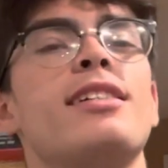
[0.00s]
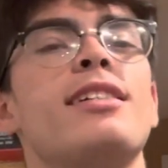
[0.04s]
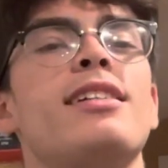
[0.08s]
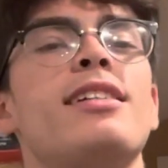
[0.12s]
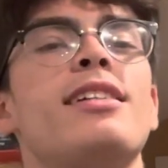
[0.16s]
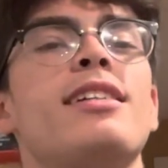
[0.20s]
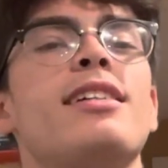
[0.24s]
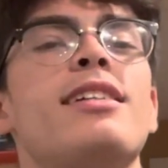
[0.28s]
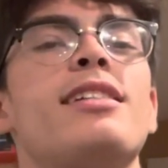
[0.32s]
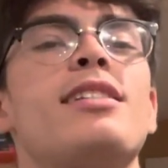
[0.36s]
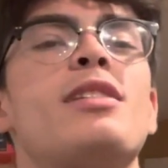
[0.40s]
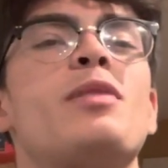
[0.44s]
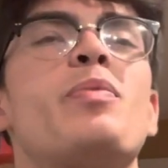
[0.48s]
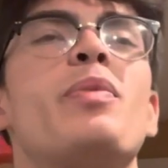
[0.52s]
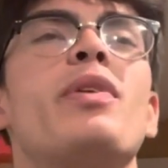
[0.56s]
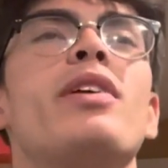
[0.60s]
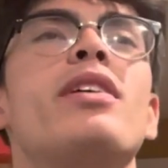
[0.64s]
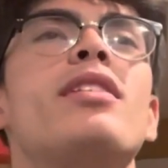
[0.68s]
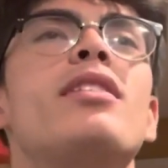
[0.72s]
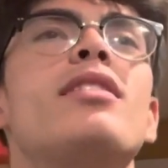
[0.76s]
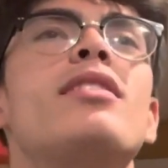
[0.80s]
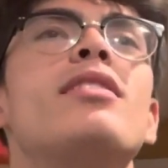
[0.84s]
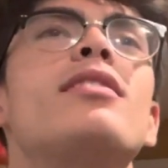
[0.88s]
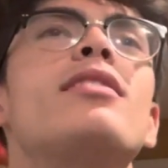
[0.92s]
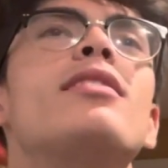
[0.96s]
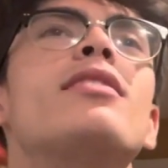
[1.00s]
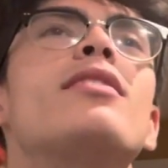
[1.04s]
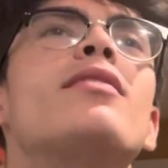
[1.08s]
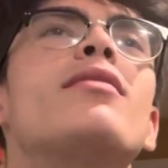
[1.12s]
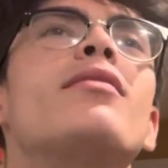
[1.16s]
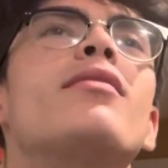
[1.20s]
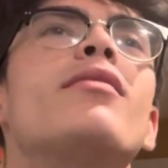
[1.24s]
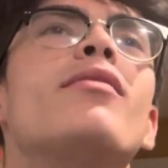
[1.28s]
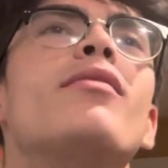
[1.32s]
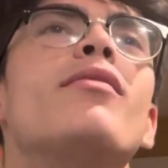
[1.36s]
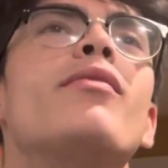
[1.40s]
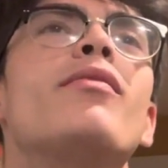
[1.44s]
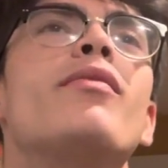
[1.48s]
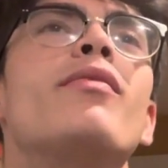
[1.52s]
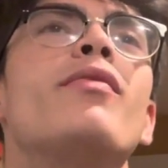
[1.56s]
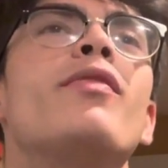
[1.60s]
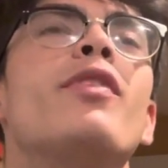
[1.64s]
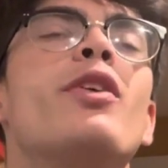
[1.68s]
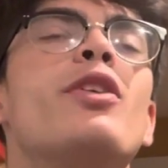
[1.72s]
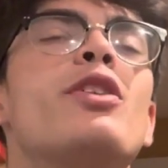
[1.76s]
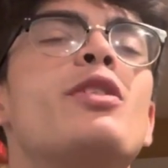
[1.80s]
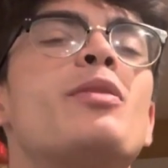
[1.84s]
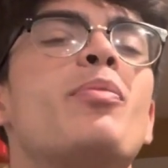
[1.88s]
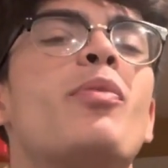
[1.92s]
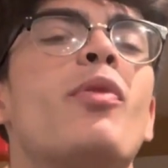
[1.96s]
it's been
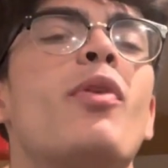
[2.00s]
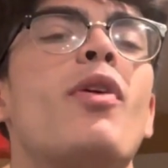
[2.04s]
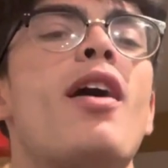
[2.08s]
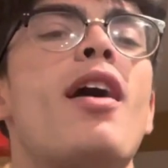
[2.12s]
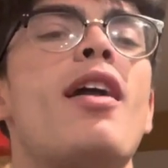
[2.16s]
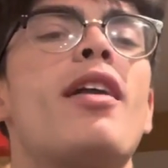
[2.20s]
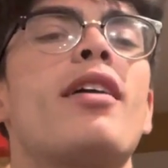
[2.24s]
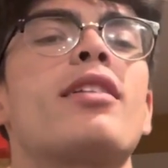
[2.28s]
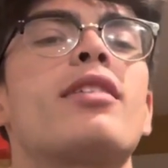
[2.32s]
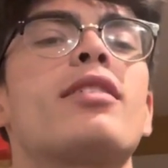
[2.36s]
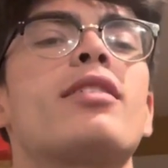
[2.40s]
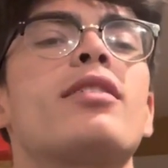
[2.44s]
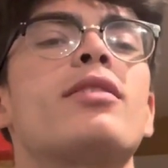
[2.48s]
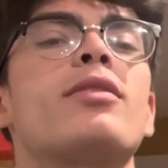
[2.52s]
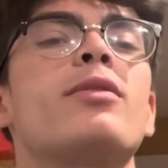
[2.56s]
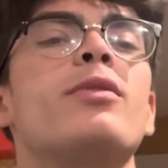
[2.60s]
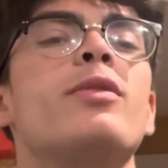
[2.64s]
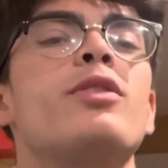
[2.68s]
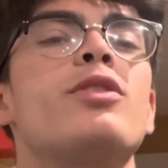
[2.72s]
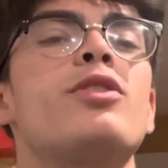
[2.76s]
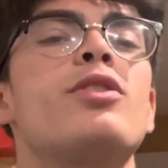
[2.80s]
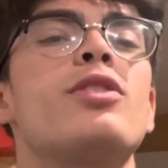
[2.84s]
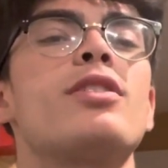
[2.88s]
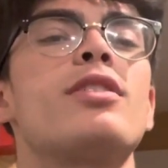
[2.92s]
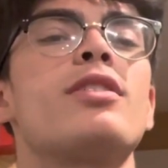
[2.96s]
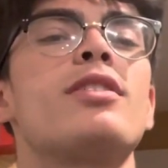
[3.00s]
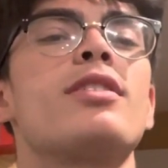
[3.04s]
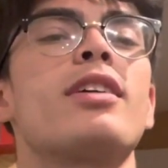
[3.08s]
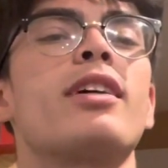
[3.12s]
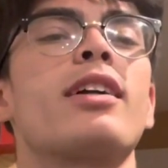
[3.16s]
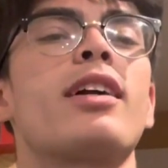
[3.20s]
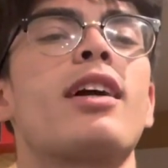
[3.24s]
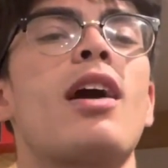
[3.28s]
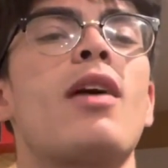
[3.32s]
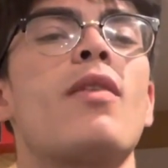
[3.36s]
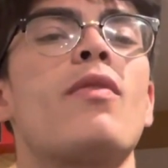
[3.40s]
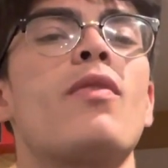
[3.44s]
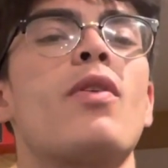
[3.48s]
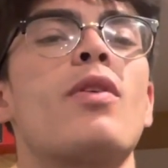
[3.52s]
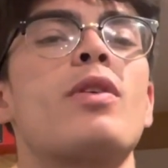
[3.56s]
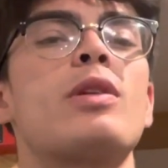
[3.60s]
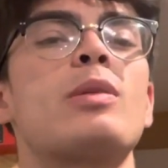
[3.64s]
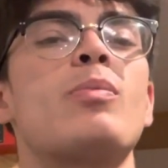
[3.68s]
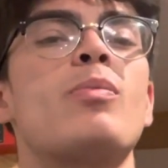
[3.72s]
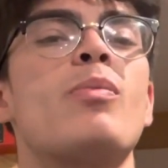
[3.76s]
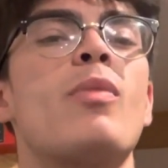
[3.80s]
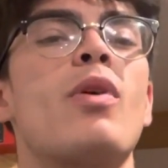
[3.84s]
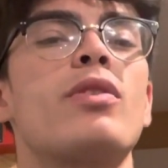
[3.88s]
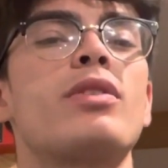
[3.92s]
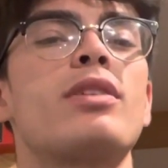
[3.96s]
very sporadic with just like I've always
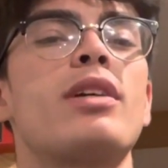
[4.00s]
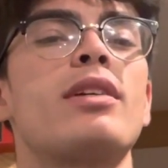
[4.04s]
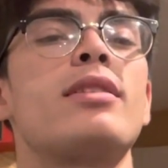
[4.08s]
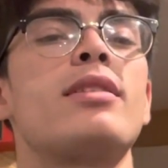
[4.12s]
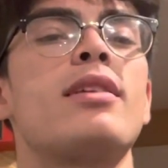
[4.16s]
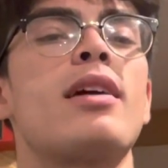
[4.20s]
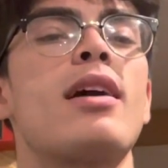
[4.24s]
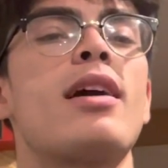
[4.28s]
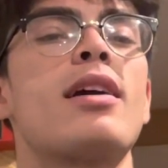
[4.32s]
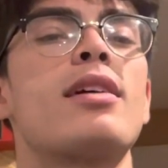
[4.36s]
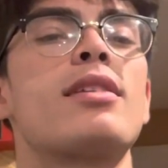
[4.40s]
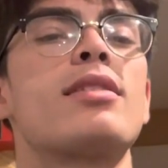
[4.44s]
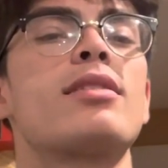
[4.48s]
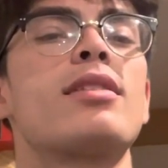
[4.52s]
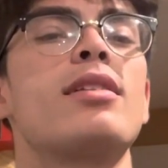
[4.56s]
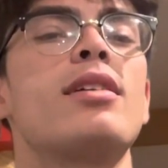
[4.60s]
multitasked.